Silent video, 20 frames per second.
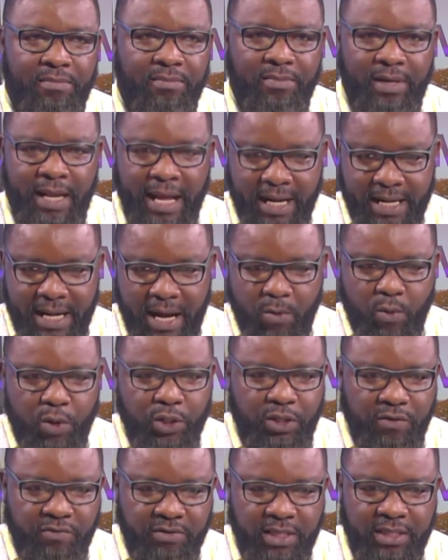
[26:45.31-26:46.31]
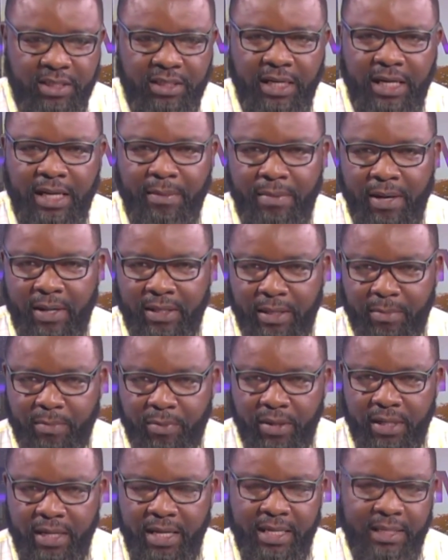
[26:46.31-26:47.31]
like now what you've just said about the
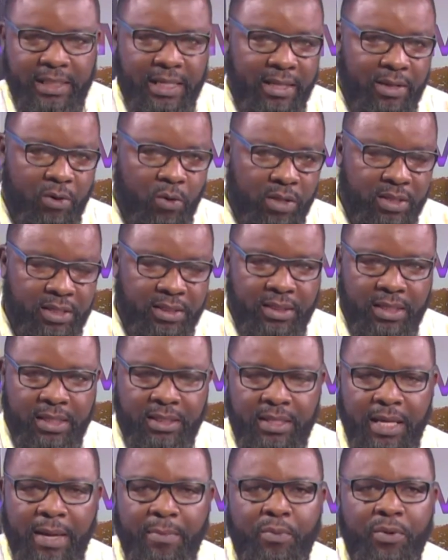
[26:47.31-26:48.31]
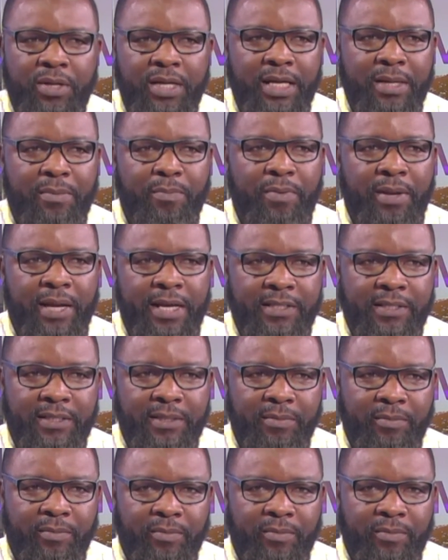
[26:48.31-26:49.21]
police and all these things they are putting in place.